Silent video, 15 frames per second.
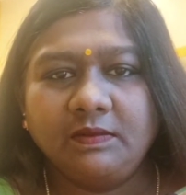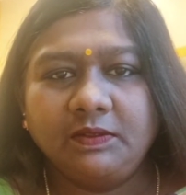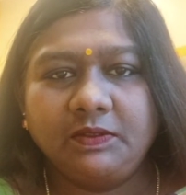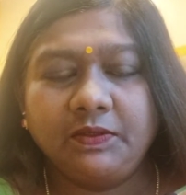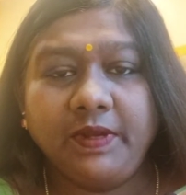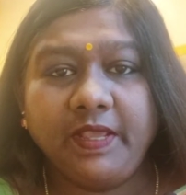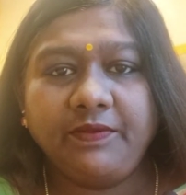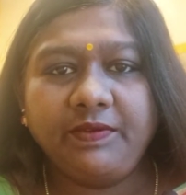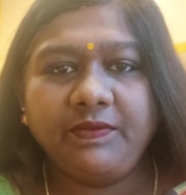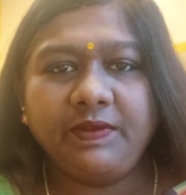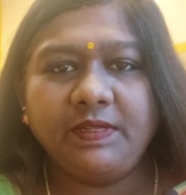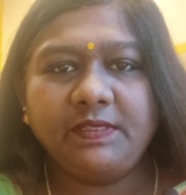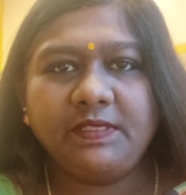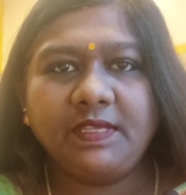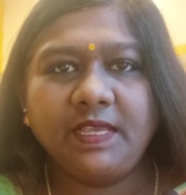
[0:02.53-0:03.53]
Today we
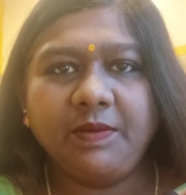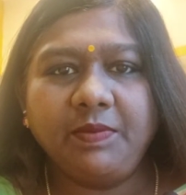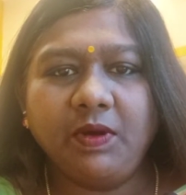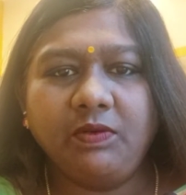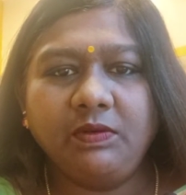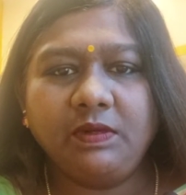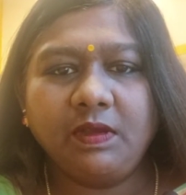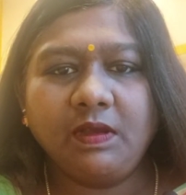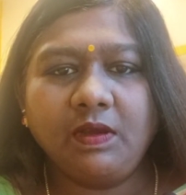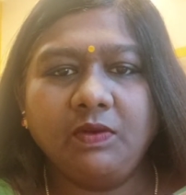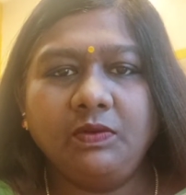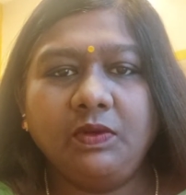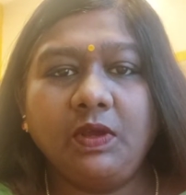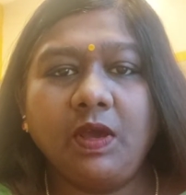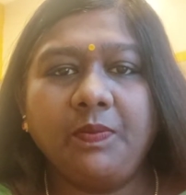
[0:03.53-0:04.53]
will see about
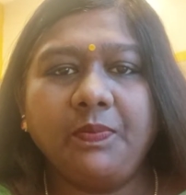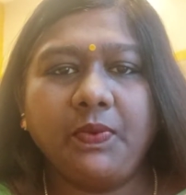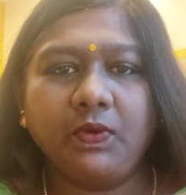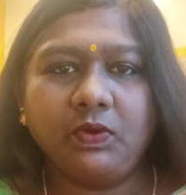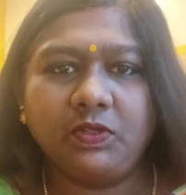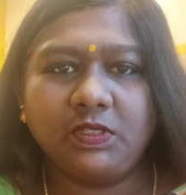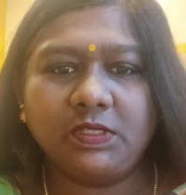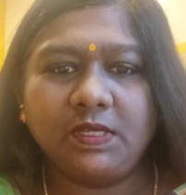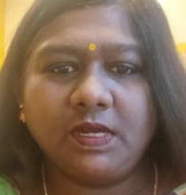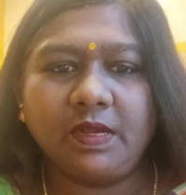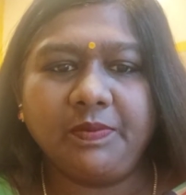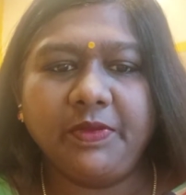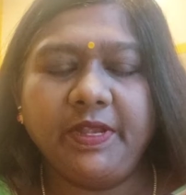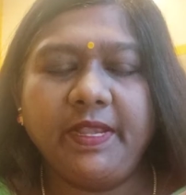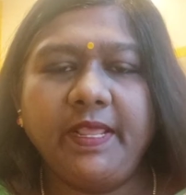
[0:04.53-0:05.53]
how to approach the
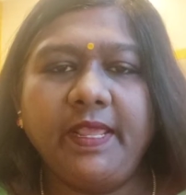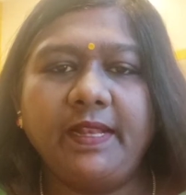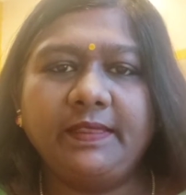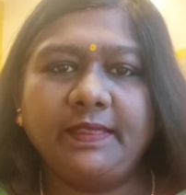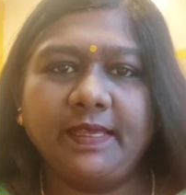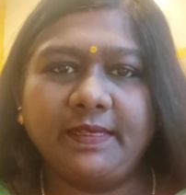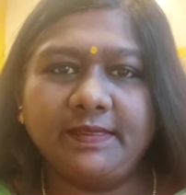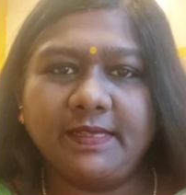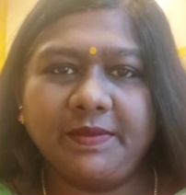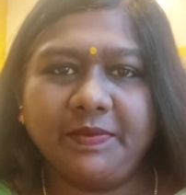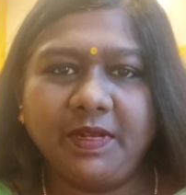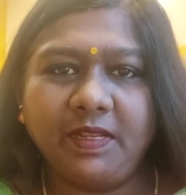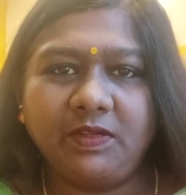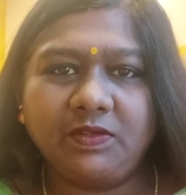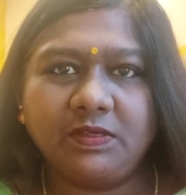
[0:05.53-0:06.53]
community health
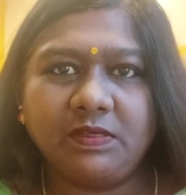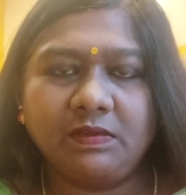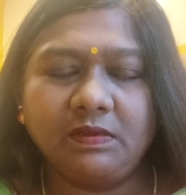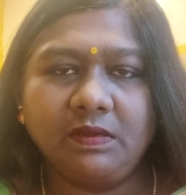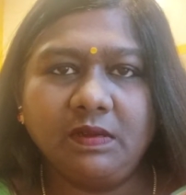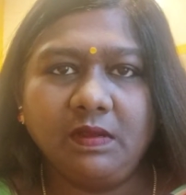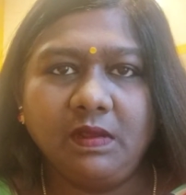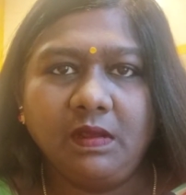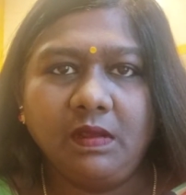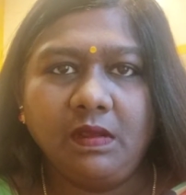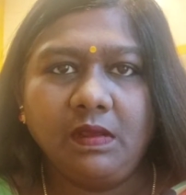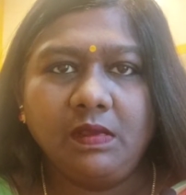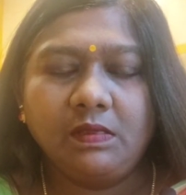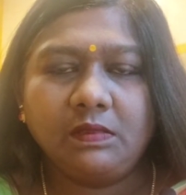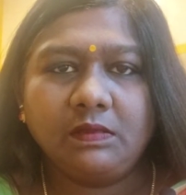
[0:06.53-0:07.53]
examination.
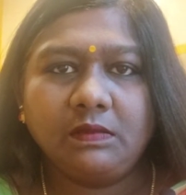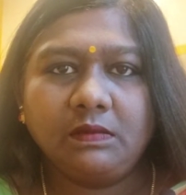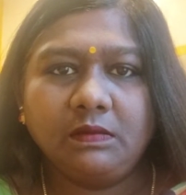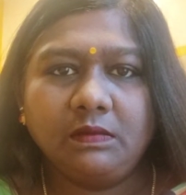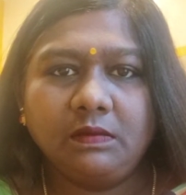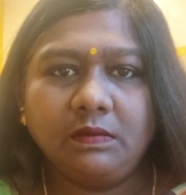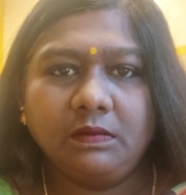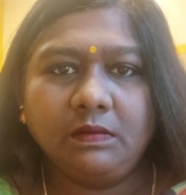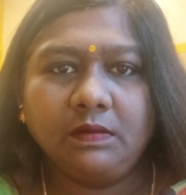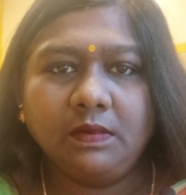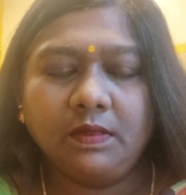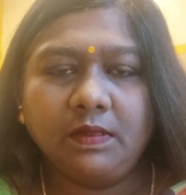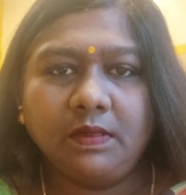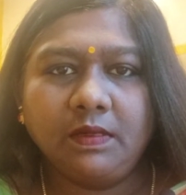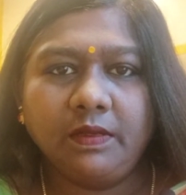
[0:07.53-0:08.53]
So,
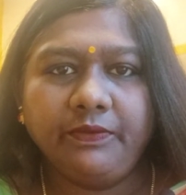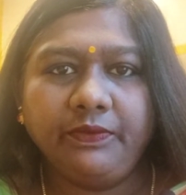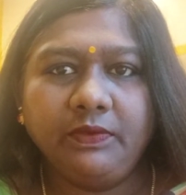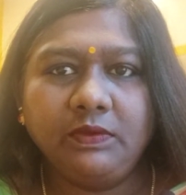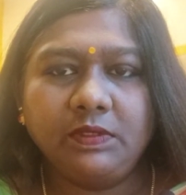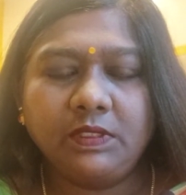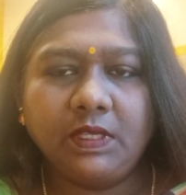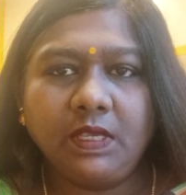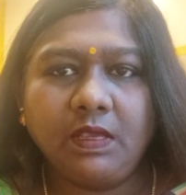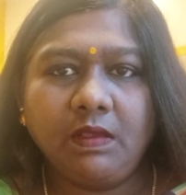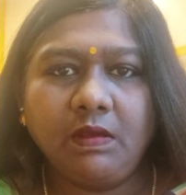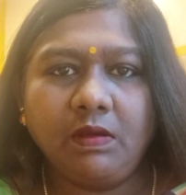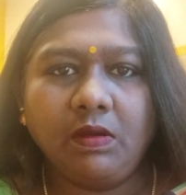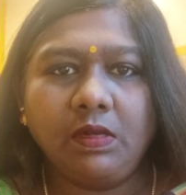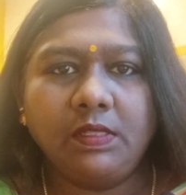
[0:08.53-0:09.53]
if you
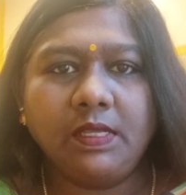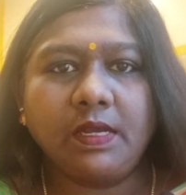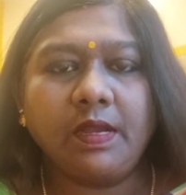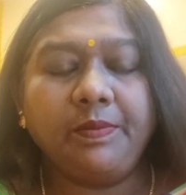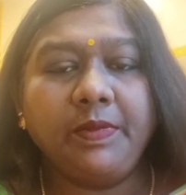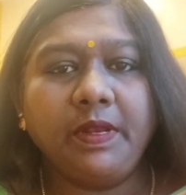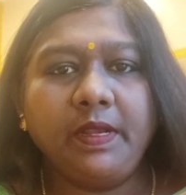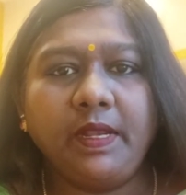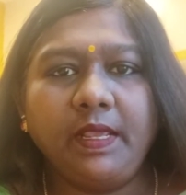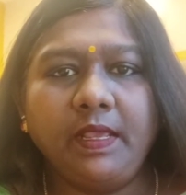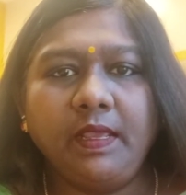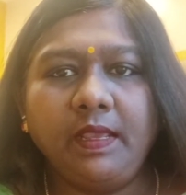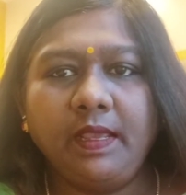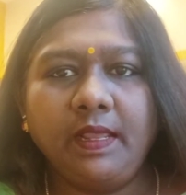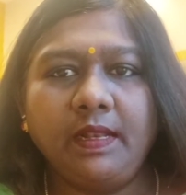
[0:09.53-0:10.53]
see all the
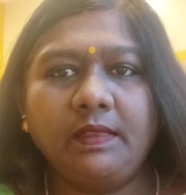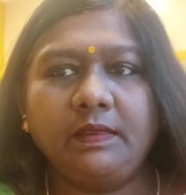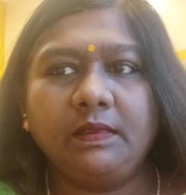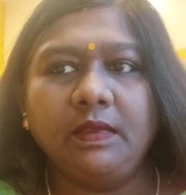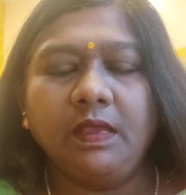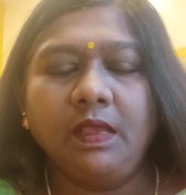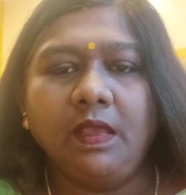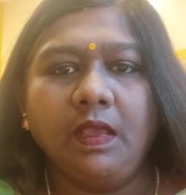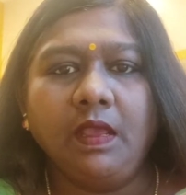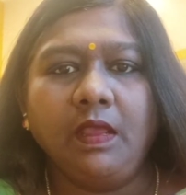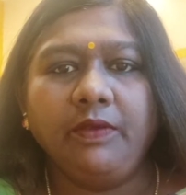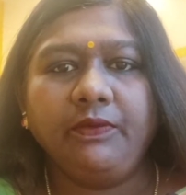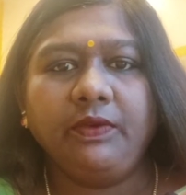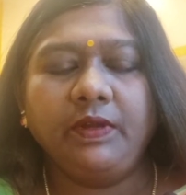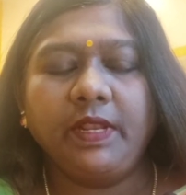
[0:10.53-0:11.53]
community health,
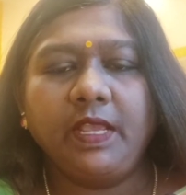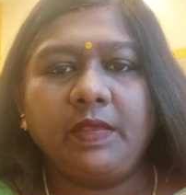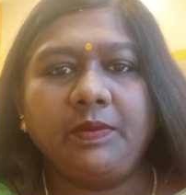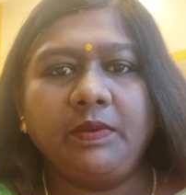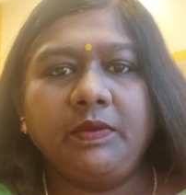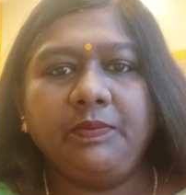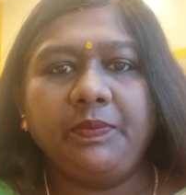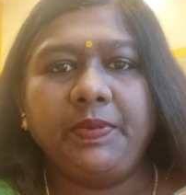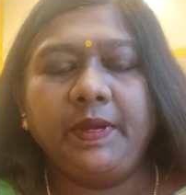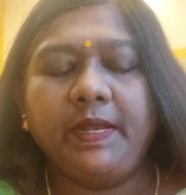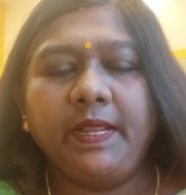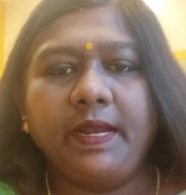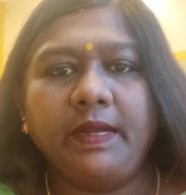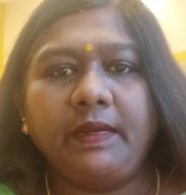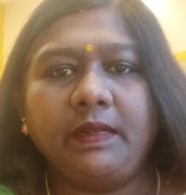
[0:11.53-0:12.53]
if you take
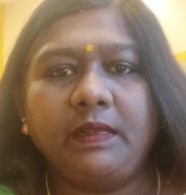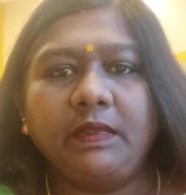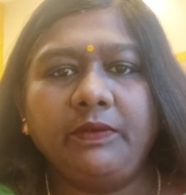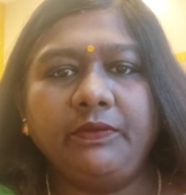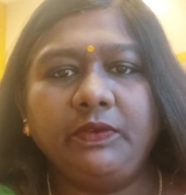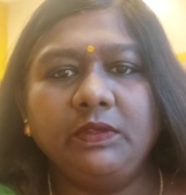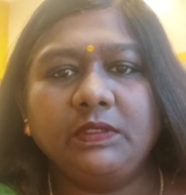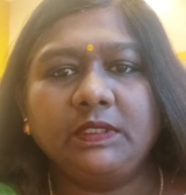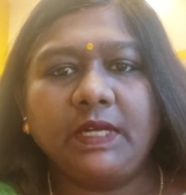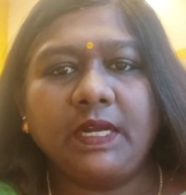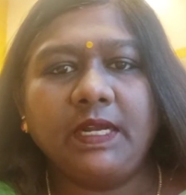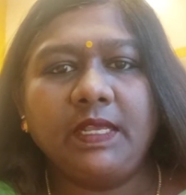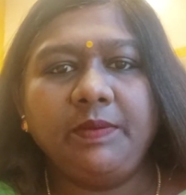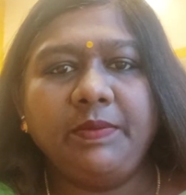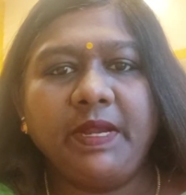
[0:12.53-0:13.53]
pediatric, if you
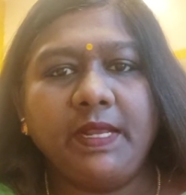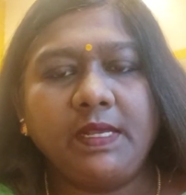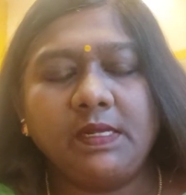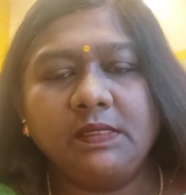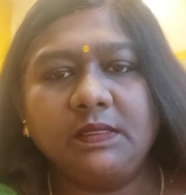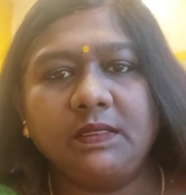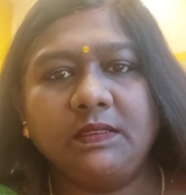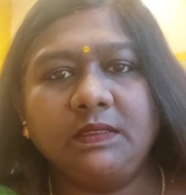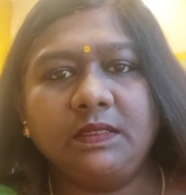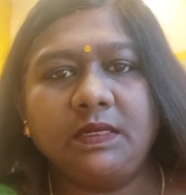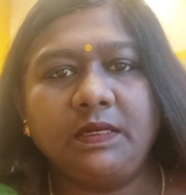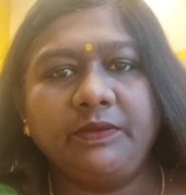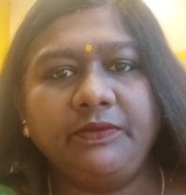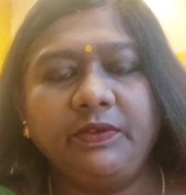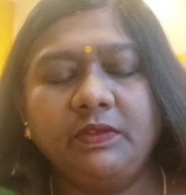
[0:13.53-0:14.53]
study medical
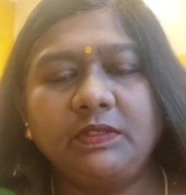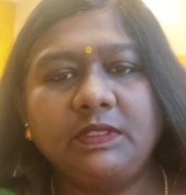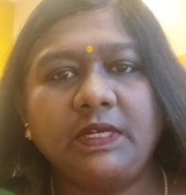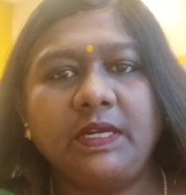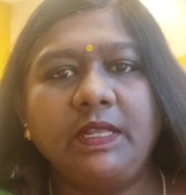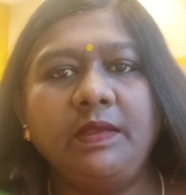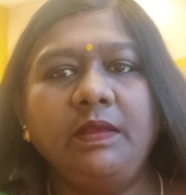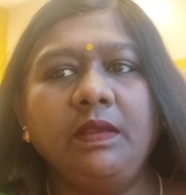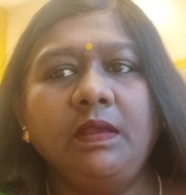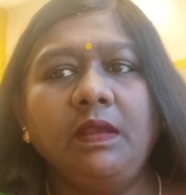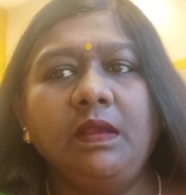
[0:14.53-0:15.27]
surgical, if you study